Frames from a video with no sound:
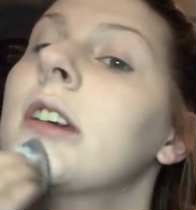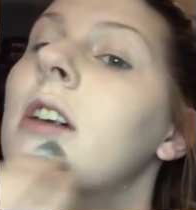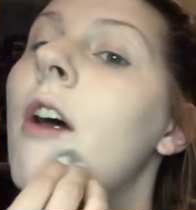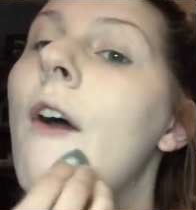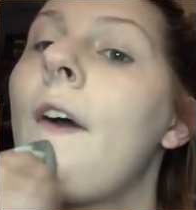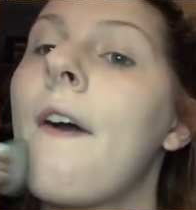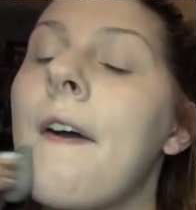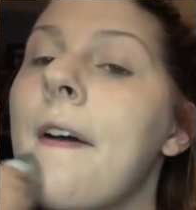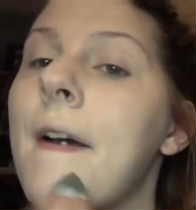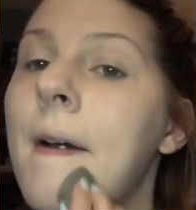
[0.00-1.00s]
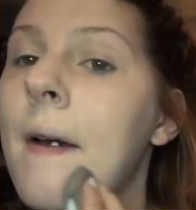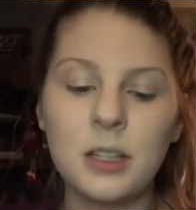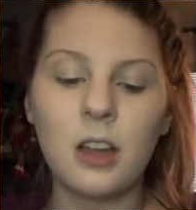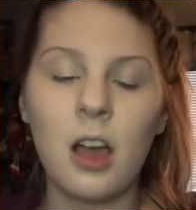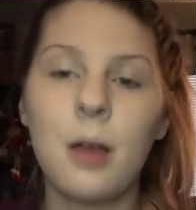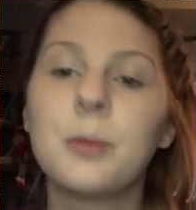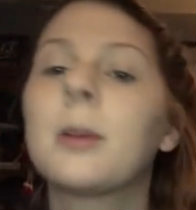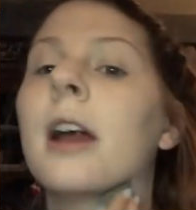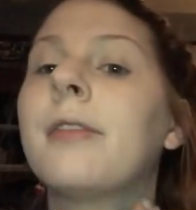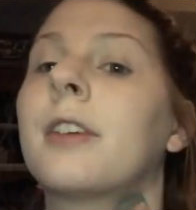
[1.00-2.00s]
there's been times
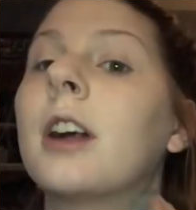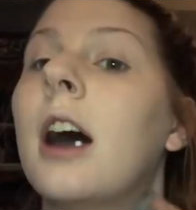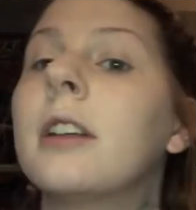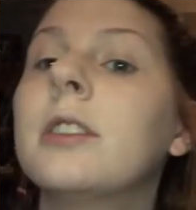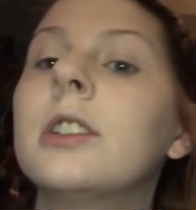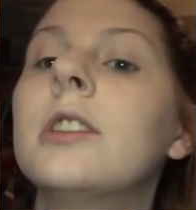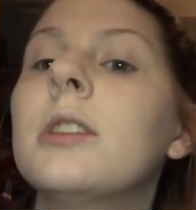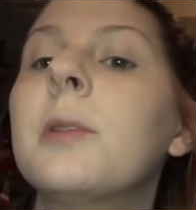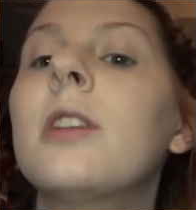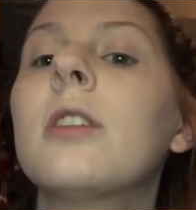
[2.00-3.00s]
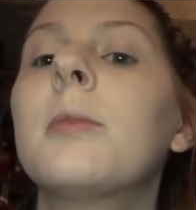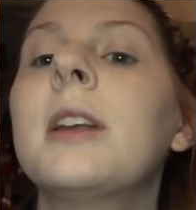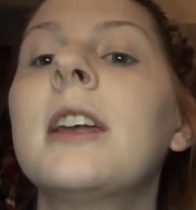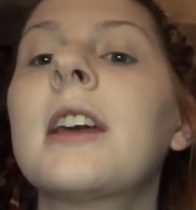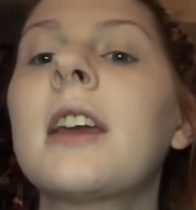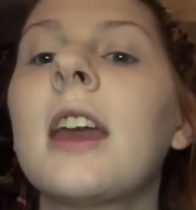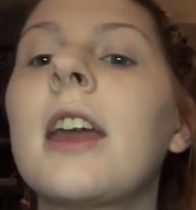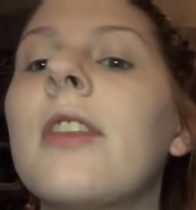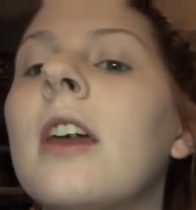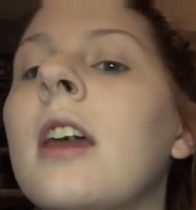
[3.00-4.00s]
where I've forgotten to put it on my neck,
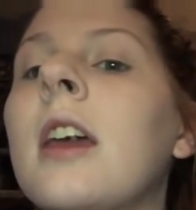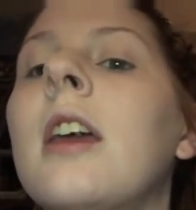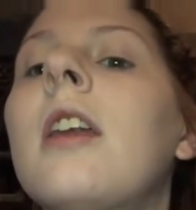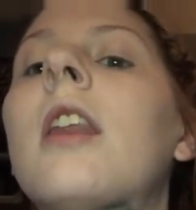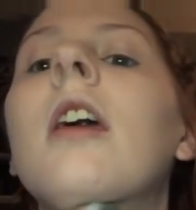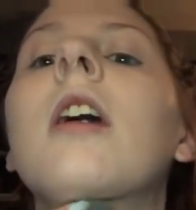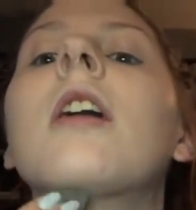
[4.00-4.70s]
and then